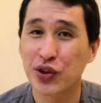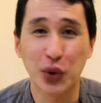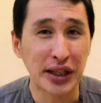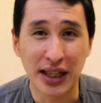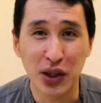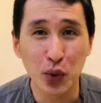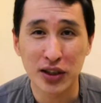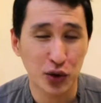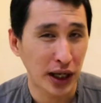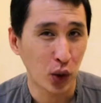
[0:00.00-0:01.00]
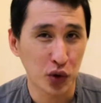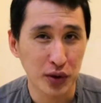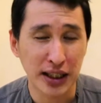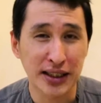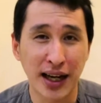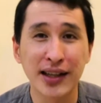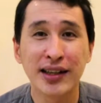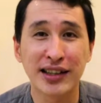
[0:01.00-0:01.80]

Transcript: So in other words, you can also say that